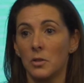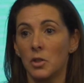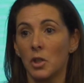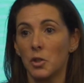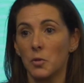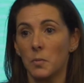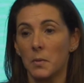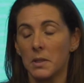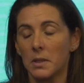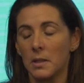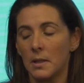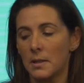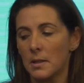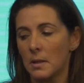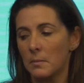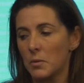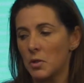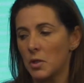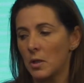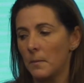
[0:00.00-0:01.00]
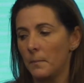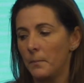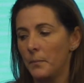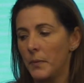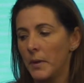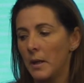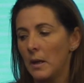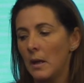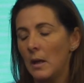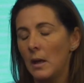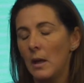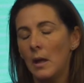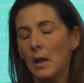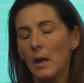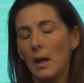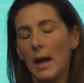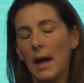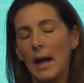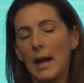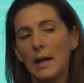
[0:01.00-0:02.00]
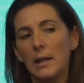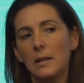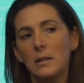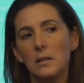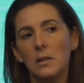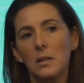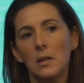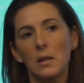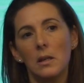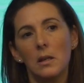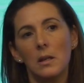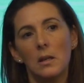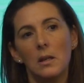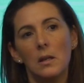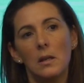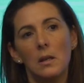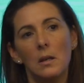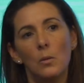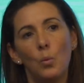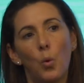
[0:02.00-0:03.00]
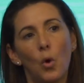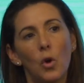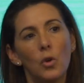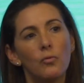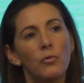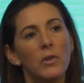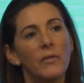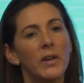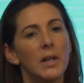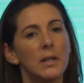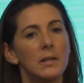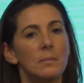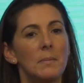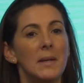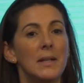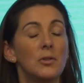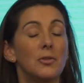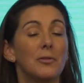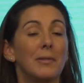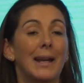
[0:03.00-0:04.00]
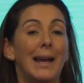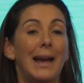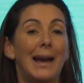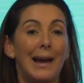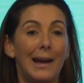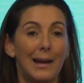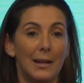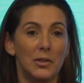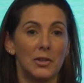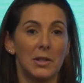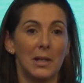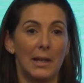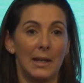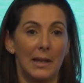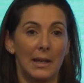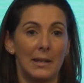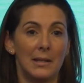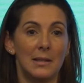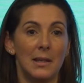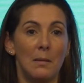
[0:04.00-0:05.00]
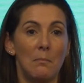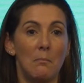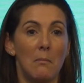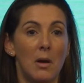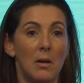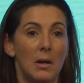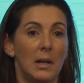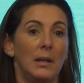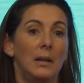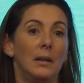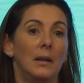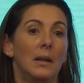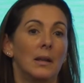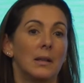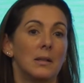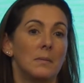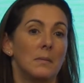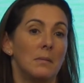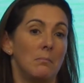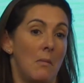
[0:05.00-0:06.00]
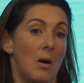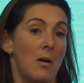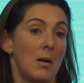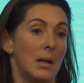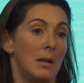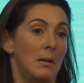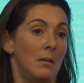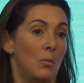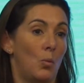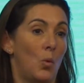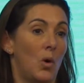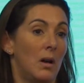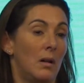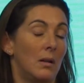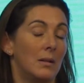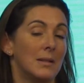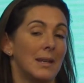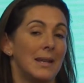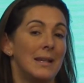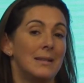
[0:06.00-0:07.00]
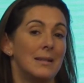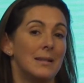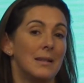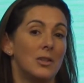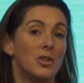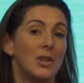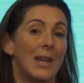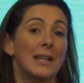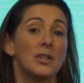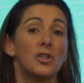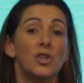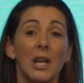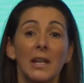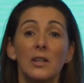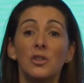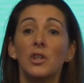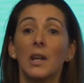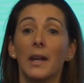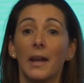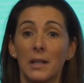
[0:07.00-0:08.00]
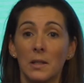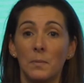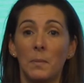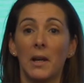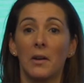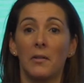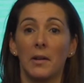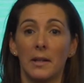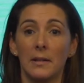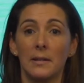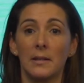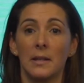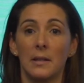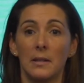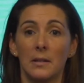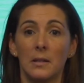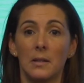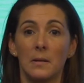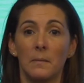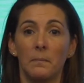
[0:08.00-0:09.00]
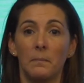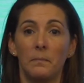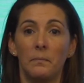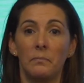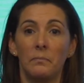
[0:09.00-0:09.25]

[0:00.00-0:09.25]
judgment and assumption. And what reverse mentoring actually is, in my world, is exchanging experiences.